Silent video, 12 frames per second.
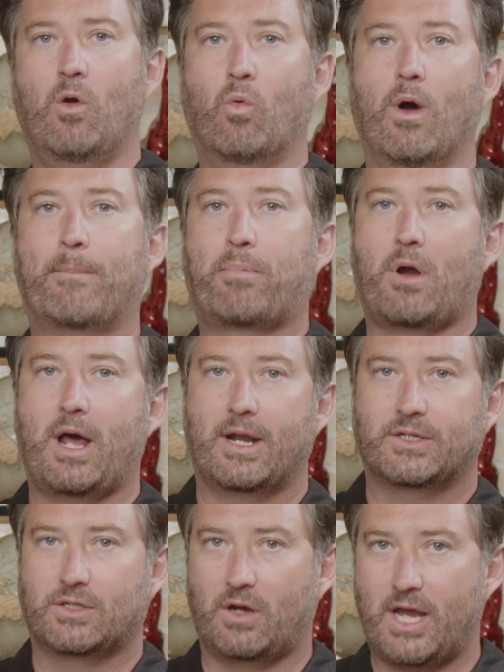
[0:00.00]
what
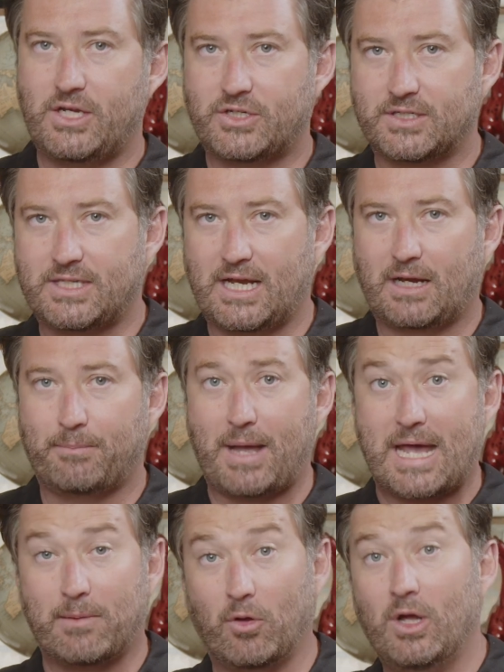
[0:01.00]
products are HSA
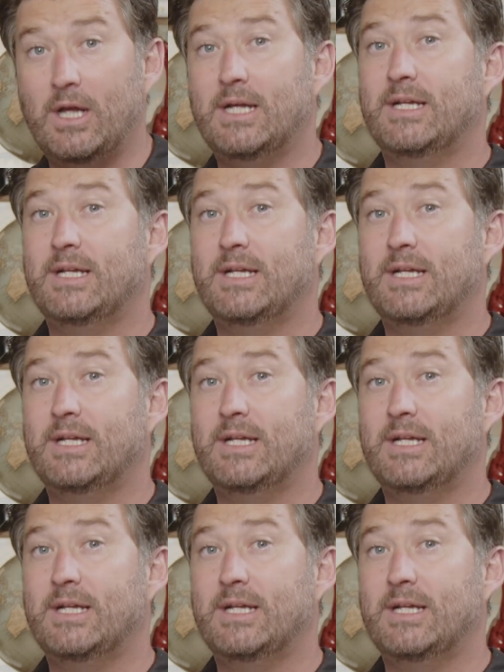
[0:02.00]
compatible.